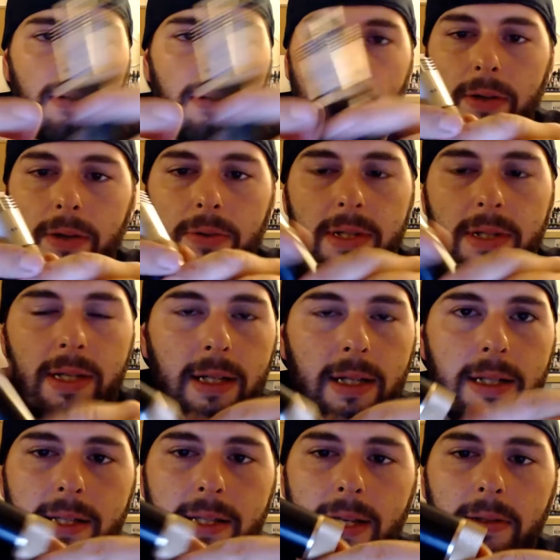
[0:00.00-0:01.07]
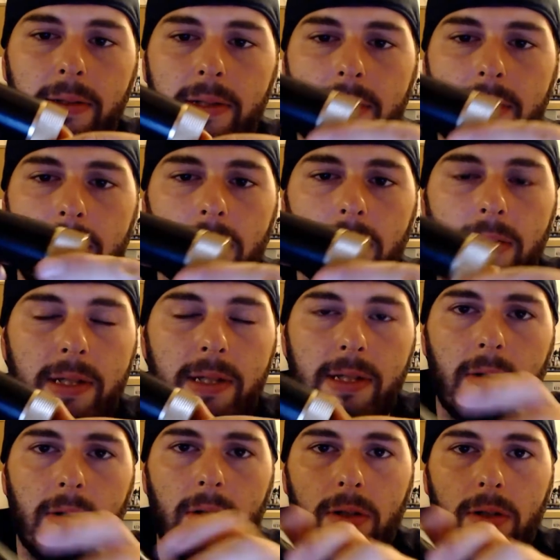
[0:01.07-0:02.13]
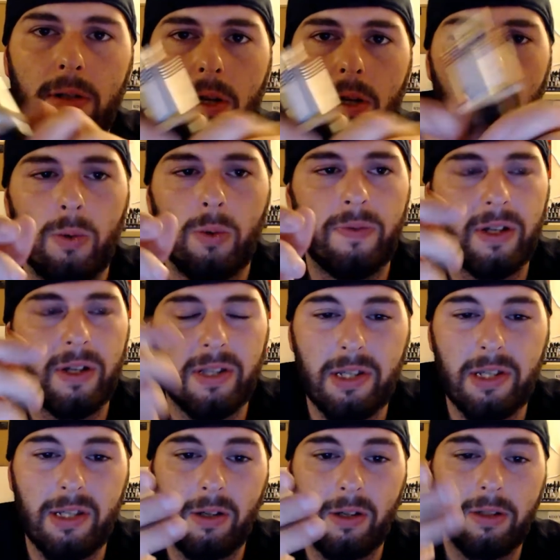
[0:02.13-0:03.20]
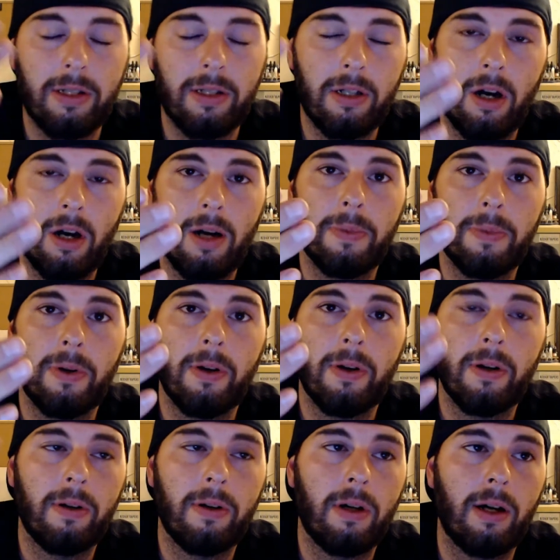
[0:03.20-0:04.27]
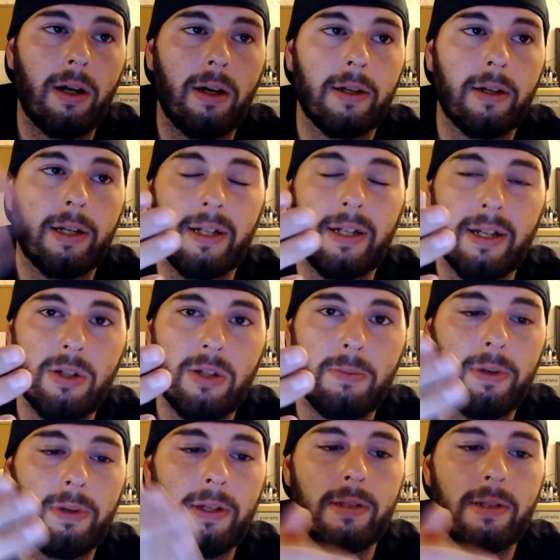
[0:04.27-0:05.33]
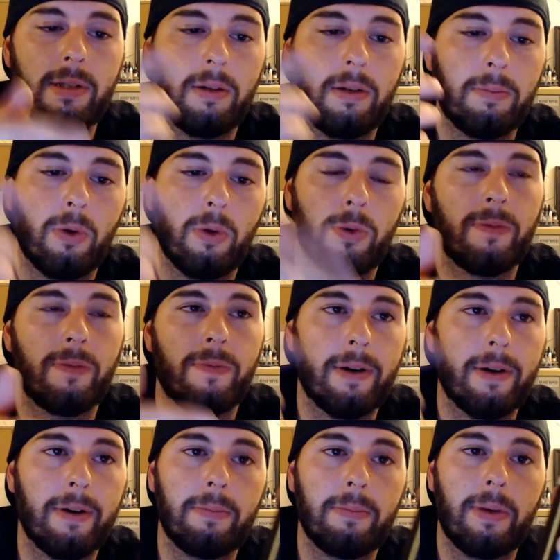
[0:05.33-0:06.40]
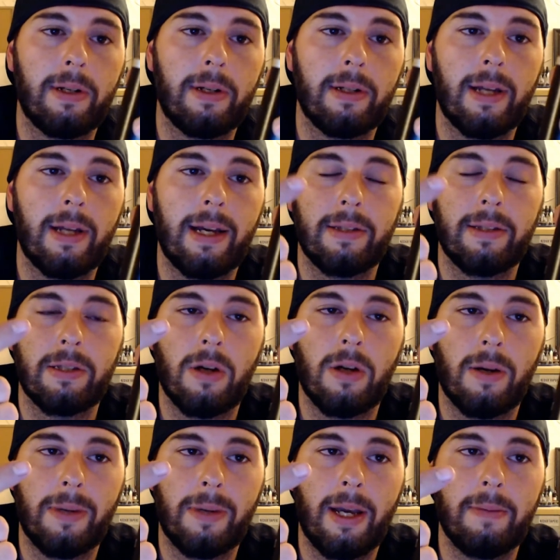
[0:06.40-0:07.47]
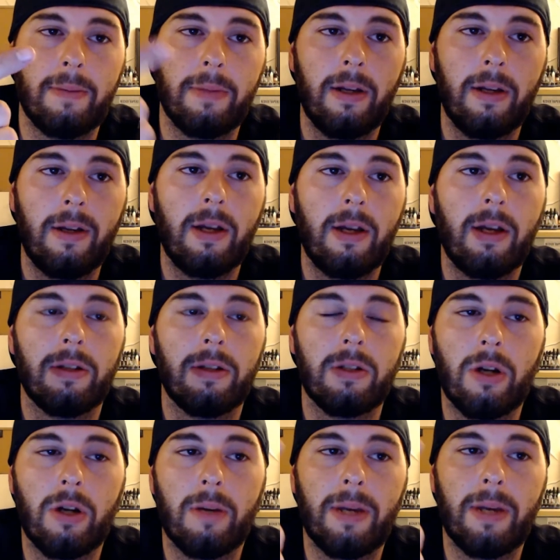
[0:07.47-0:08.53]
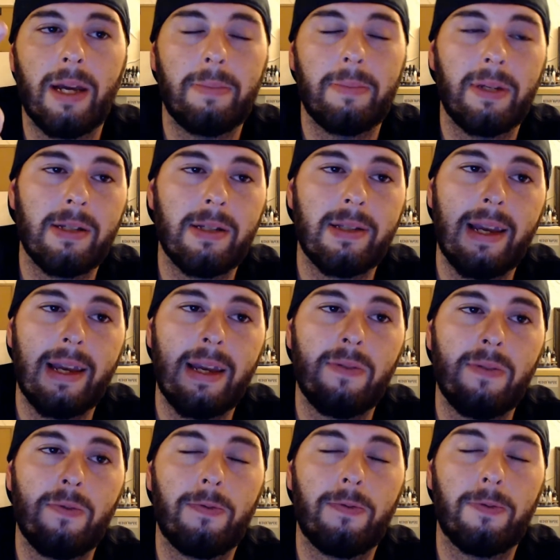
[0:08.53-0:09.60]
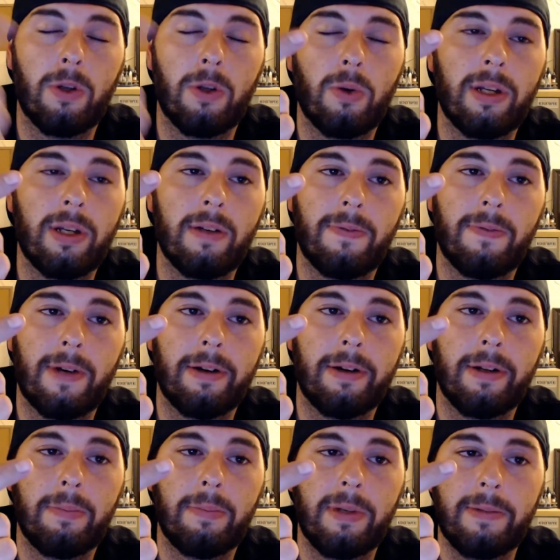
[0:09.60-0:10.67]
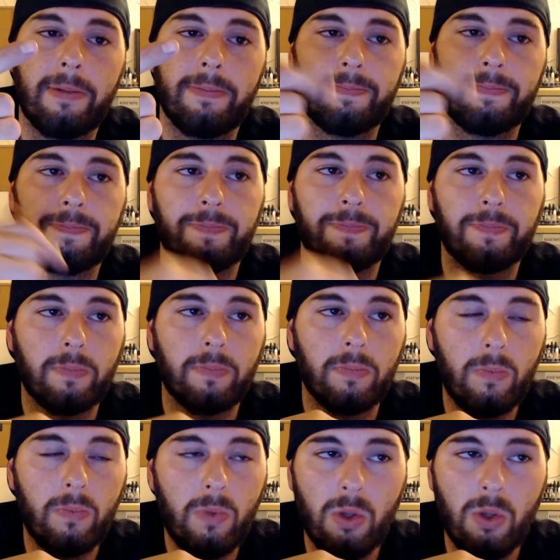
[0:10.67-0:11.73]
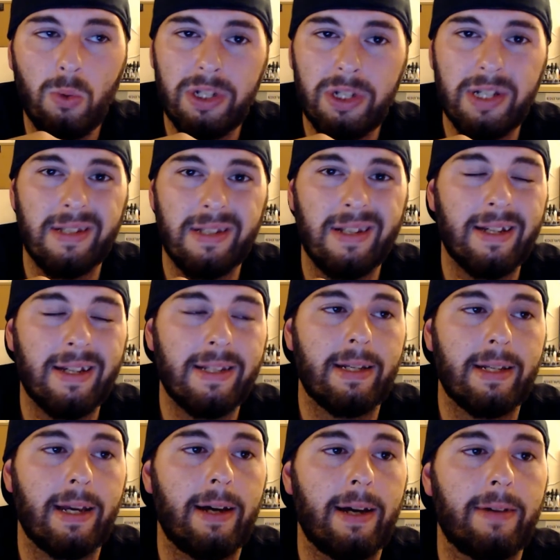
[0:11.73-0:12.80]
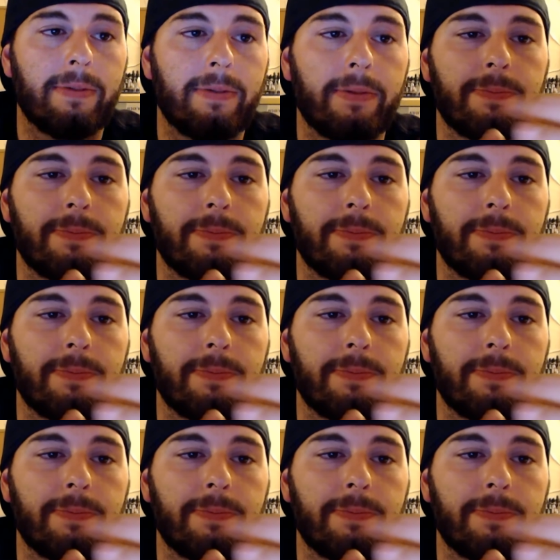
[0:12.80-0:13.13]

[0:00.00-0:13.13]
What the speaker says: I don't see any stainless steel in this at all. We've got solid copper connection pins on both the firing button and top cap. The top cap is a floating firing pin, which is nice to have.